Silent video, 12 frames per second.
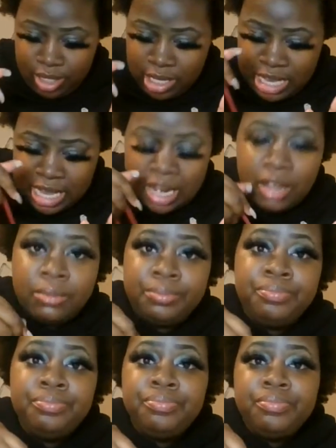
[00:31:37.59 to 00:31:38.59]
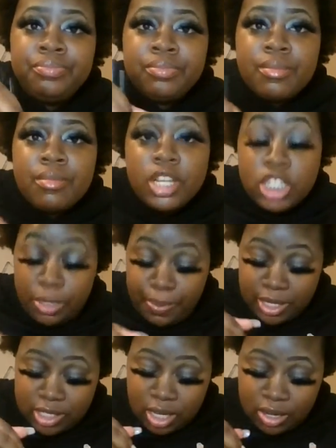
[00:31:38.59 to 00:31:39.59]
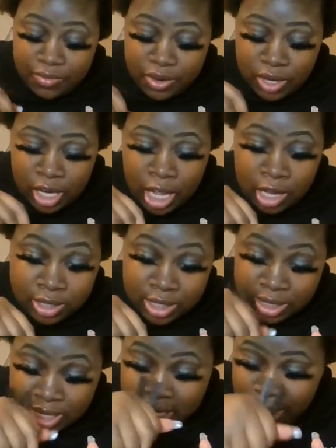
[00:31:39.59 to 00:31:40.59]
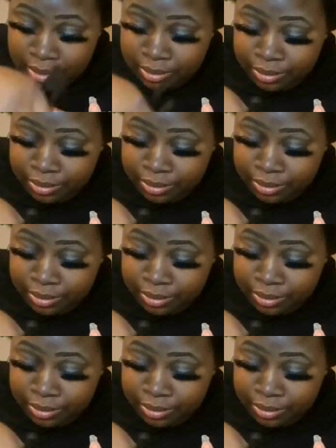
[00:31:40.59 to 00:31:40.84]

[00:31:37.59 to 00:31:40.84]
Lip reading: You know, she picks up the phone and calls this lady.